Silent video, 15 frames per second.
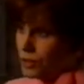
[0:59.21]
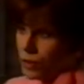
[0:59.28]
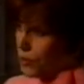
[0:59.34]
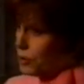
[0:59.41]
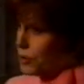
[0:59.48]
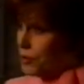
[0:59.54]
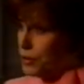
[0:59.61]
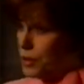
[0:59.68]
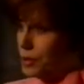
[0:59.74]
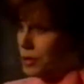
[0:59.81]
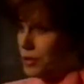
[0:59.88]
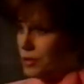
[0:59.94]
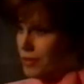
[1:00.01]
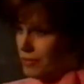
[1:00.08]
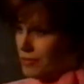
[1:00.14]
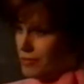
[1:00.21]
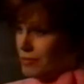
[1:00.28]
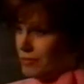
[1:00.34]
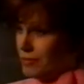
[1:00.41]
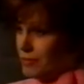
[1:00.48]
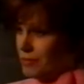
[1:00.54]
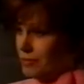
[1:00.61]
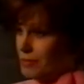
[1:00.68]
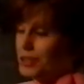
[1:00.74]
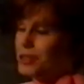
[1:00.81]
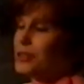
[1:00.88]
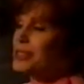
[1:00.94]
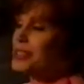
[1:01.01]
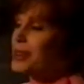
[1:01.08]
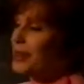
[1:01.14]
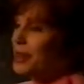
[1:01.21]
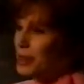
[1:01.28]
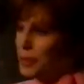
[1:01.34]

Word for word: you know, for the viewers, it's entirely